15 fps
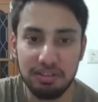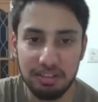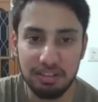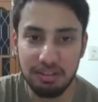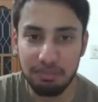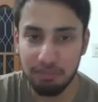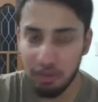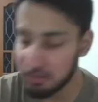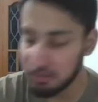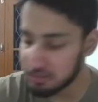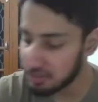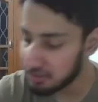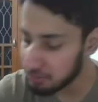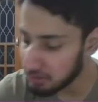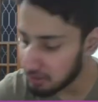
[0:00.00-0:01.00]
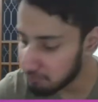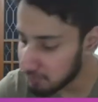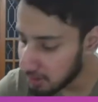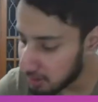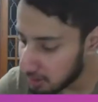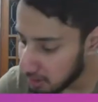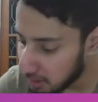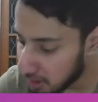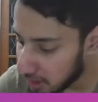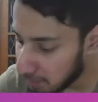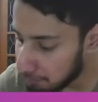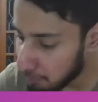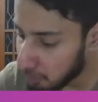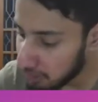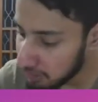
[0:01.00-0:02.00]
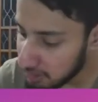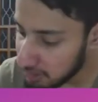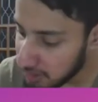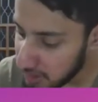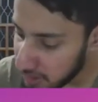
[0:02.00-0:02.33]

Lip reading: c, constant, okay, upon